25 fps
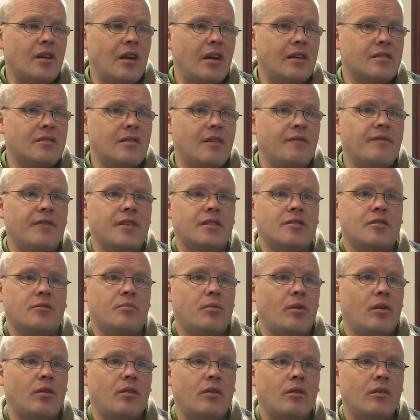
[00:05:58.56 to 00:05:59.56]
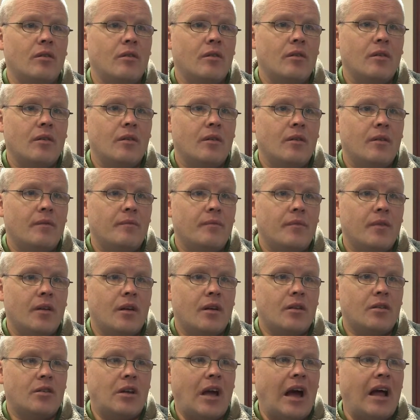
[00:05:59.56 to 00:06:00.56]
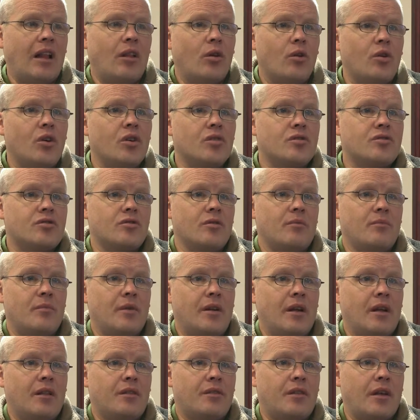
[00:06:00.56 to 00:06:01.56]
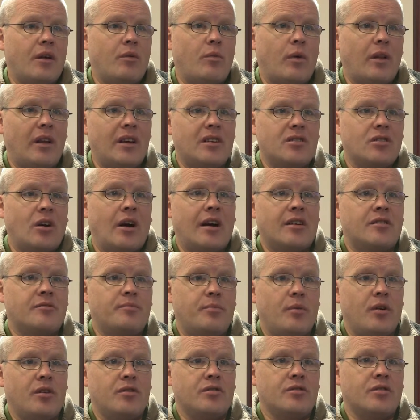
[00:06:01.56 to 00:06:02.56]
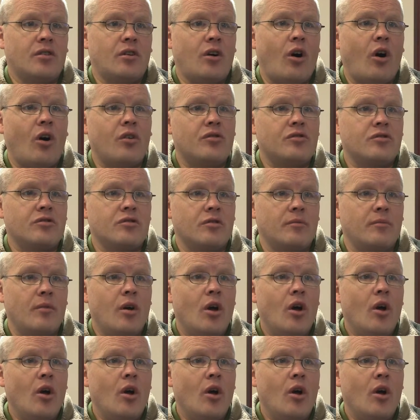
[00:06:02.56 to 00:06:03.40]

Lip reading: it's invisible. Can't look at somebody and think, well, he's got Asperger's and got autism.